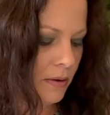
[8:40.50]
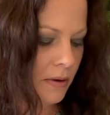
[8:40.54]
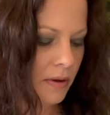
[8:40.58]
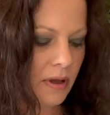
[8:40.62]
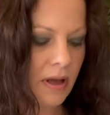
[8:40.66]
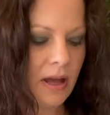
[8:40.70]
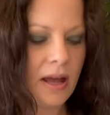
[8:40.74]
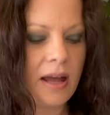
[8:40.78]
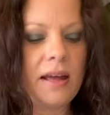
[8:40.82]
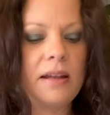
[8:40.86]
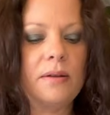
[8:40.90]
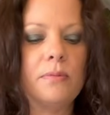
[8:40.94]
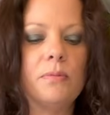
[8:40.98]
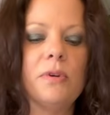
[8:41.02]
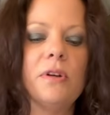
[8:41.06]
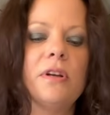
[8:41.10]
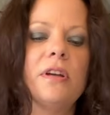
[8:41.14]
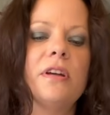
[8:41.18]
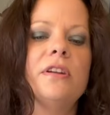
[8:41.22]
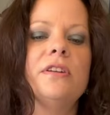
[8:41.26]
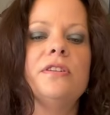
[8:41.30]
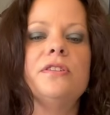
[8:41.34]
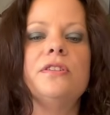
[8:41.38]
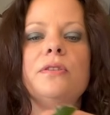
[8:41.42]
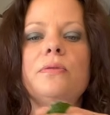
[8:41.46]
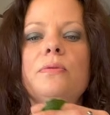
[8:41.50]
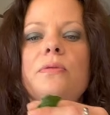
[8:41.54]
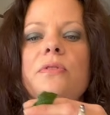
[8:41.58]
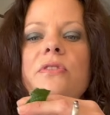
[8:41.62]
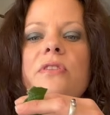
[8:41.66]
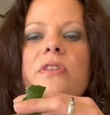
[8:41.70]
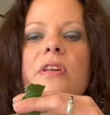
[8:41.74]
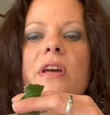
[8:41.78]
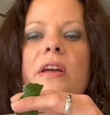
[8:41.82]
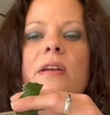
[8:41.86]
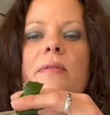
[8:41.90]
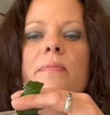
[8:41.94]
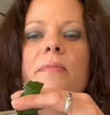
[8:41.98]
And we're going to do the
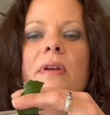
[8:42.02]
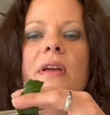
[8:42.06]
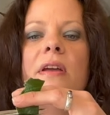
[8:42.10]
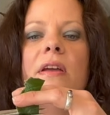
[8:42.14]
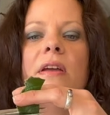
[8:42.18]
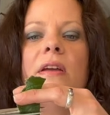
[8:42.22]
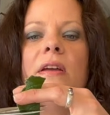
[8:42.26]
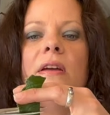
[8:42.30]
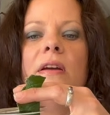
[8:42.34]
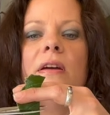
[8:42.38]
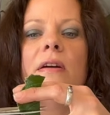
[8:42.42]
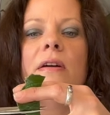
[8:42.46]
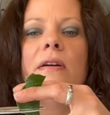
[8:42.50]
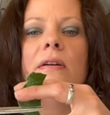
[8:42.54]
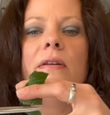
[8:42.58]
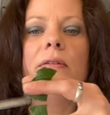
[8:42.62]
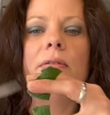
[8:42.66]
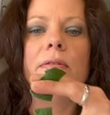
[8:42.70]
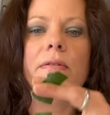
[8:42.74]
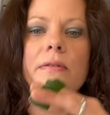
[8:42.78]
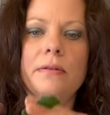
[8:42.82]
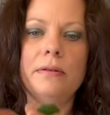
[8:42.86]
same here